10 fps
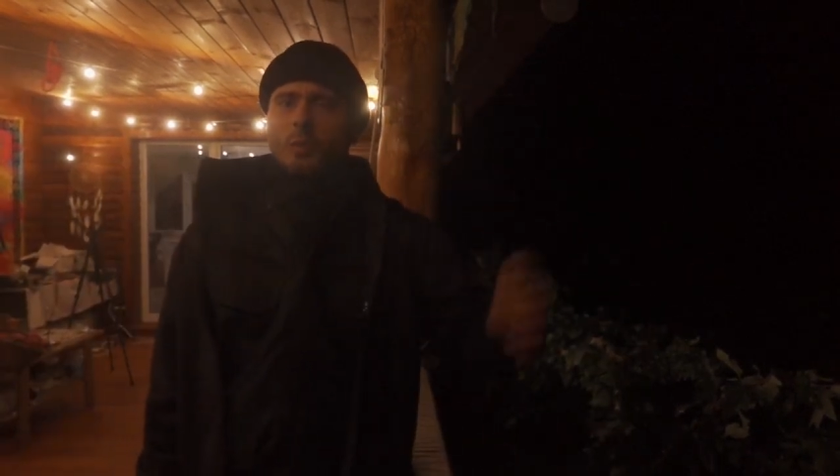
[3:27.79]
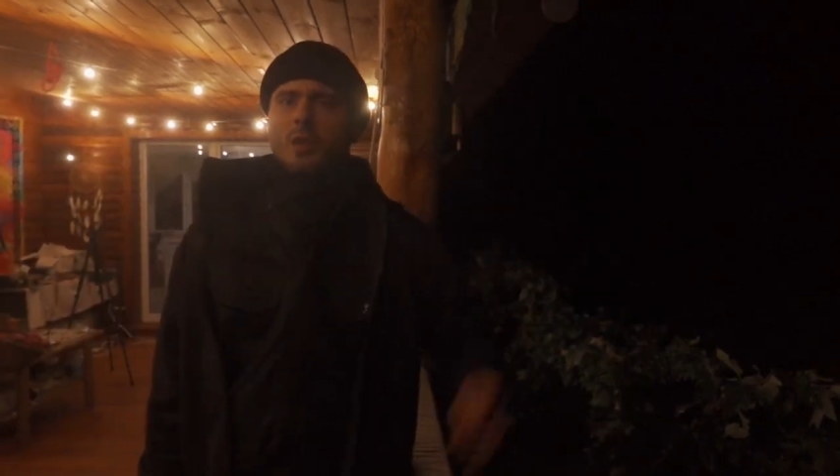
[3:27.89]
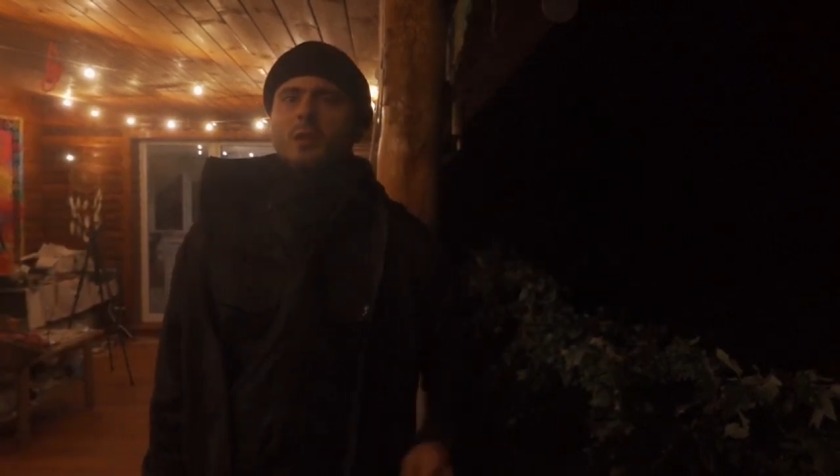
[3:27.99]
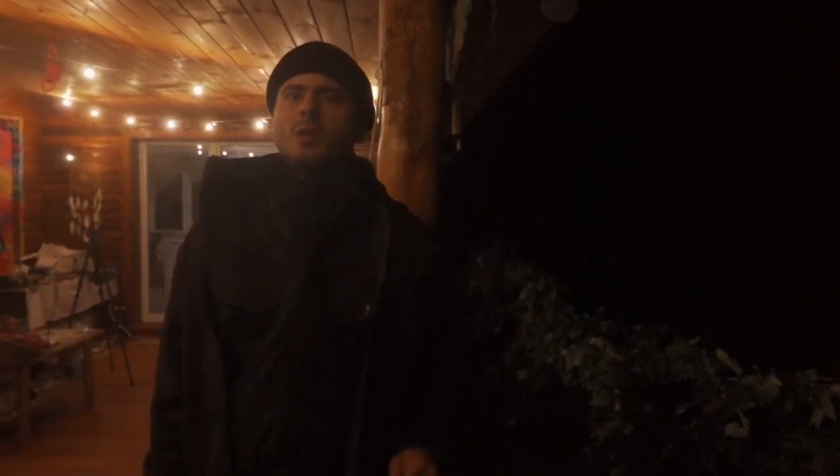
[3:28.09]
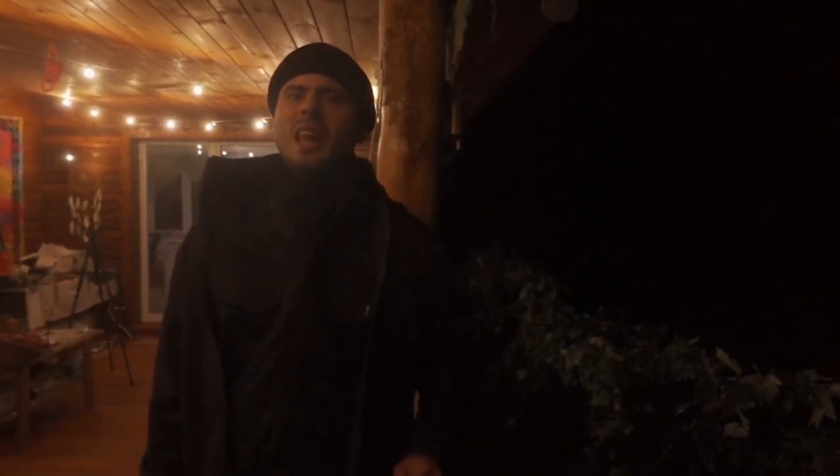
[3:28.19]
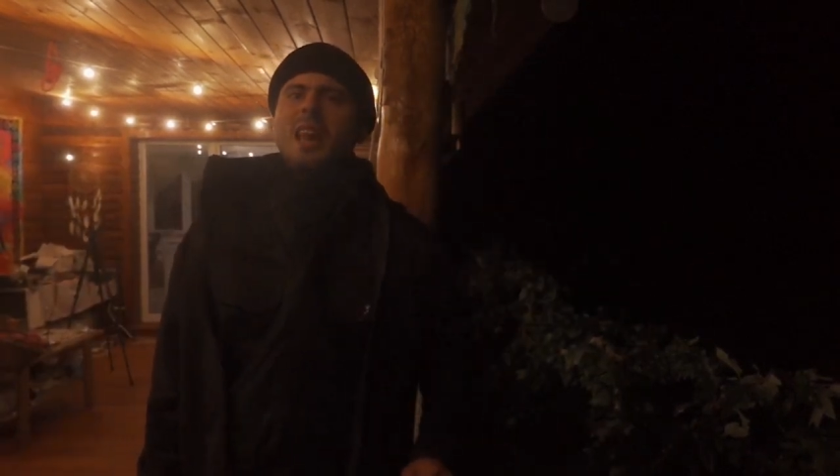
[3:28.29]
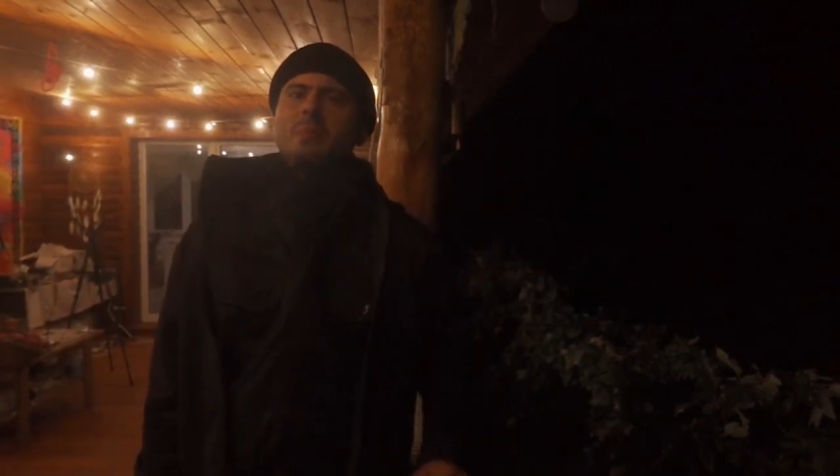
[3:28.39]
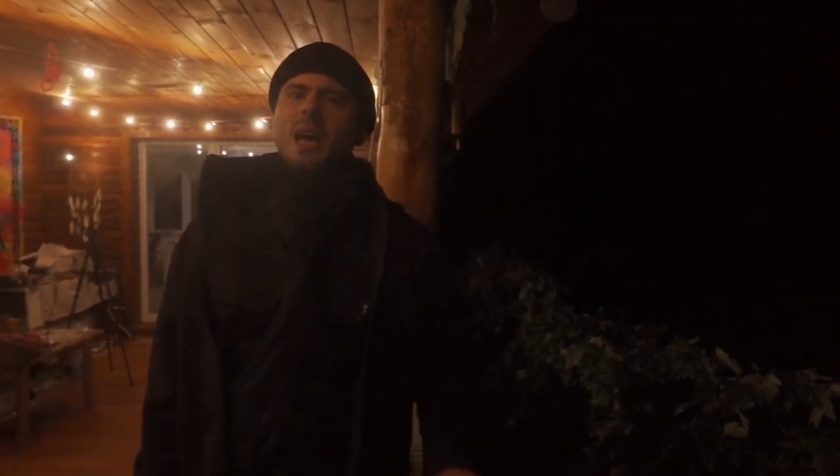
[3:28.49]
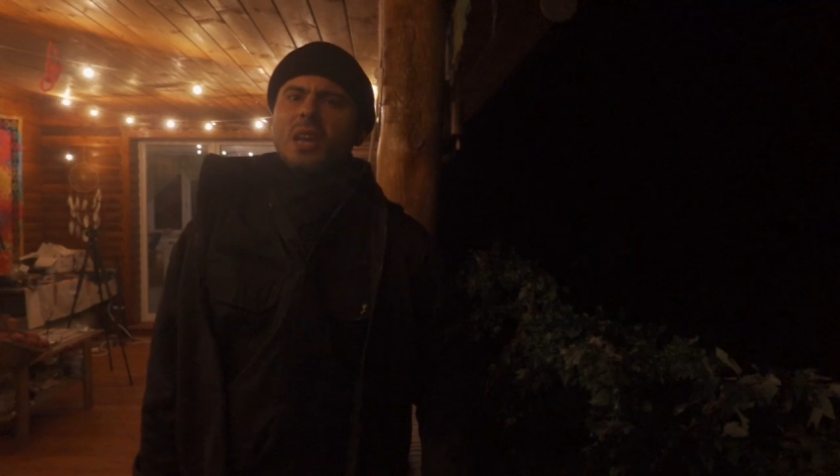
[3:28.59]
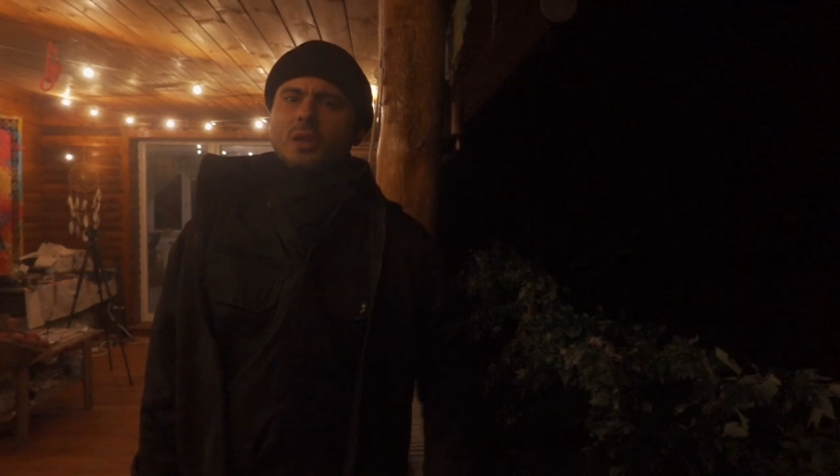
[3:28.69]
with
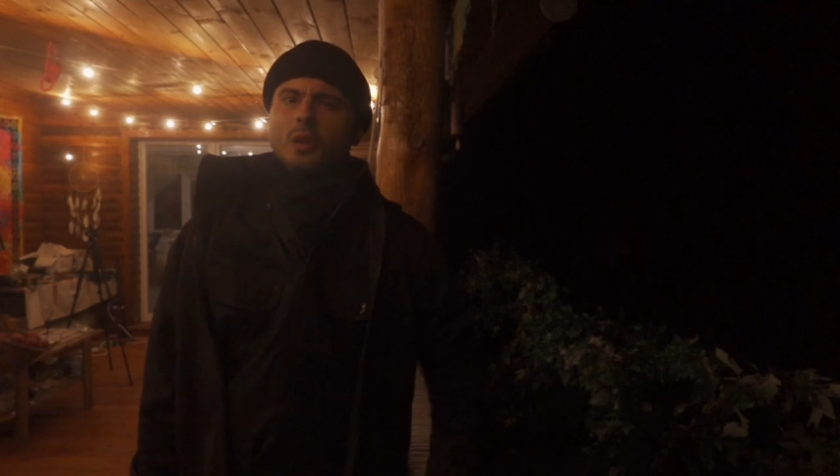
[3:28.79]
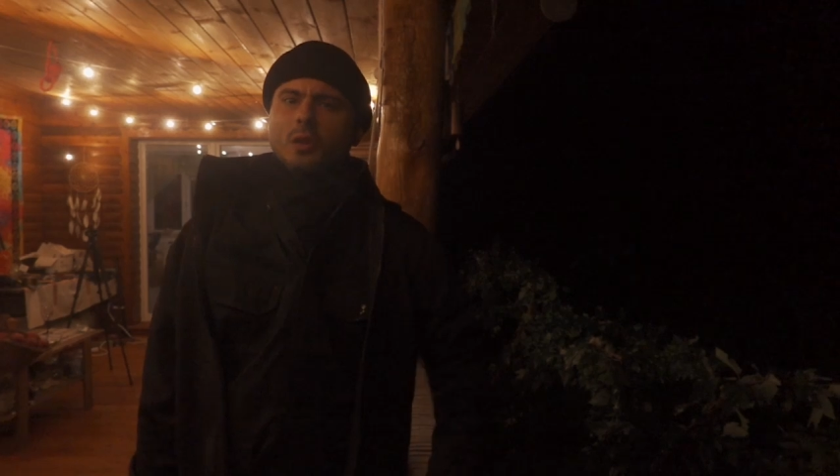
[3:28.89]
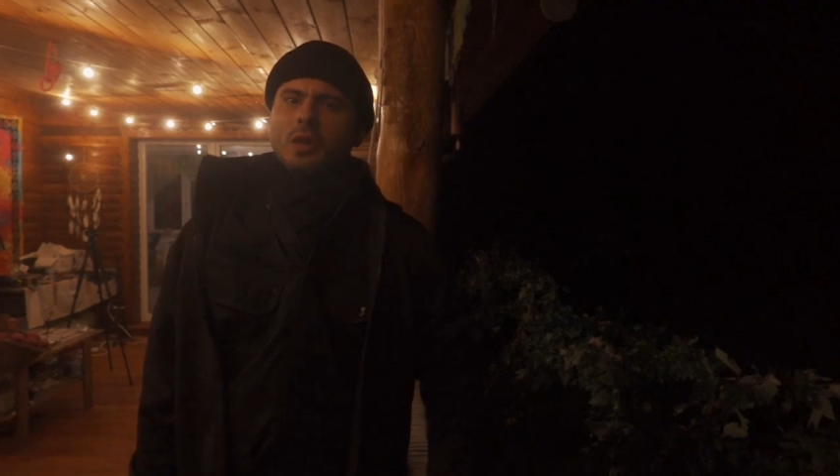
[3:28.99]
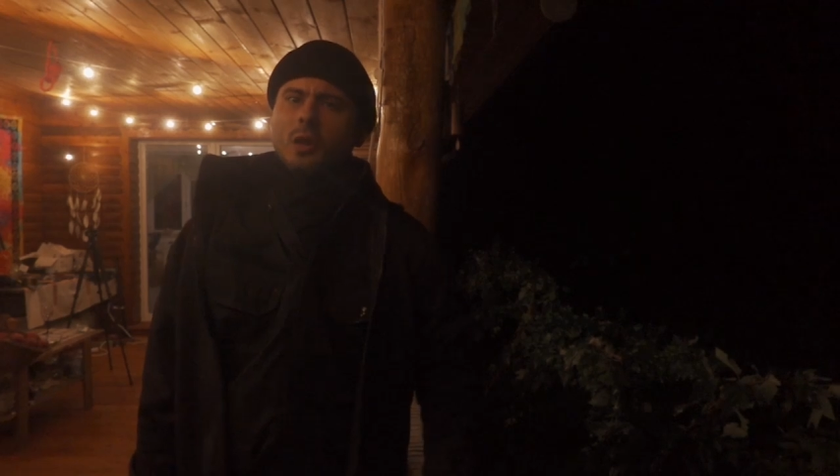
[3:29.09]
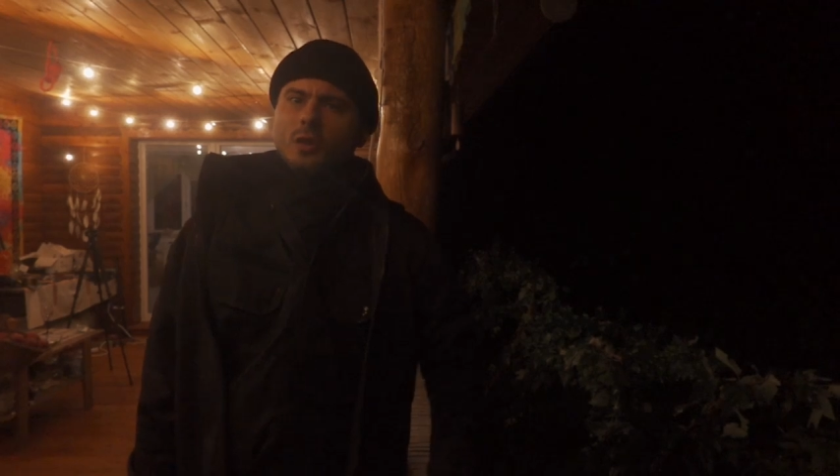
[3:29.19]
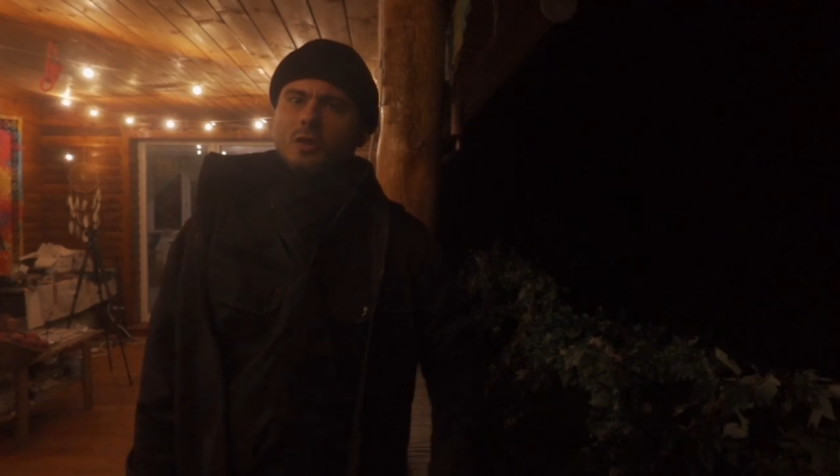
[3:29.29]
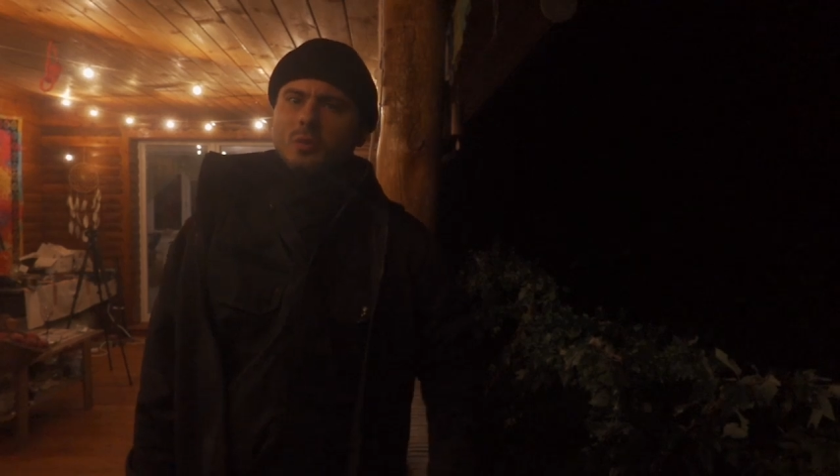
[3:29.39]
Nulgalmesh or the old